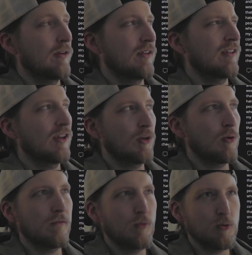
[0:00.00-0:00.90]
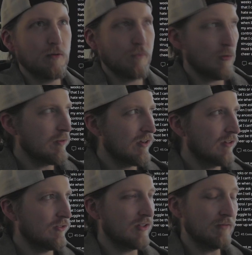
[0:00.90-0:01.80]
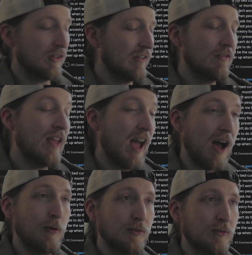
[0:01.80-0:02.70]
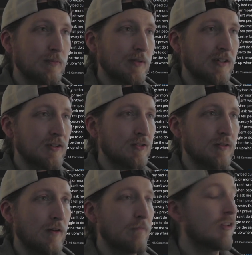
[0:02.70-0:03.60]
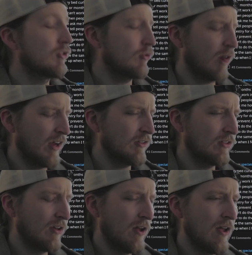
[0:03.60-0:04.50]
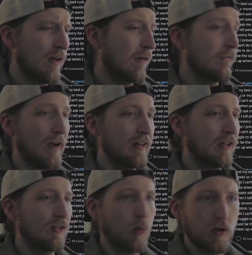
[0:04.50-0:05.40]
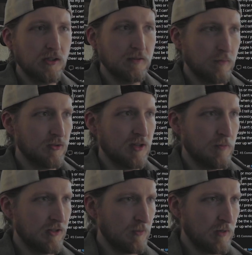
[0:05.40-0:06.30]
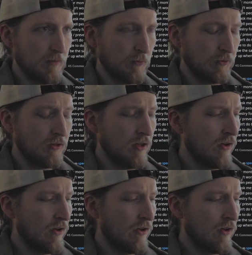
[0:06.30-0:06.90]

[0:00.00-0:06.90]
agoraphobia, just even leaving the house because of the stress of finding a toilet for some of these people.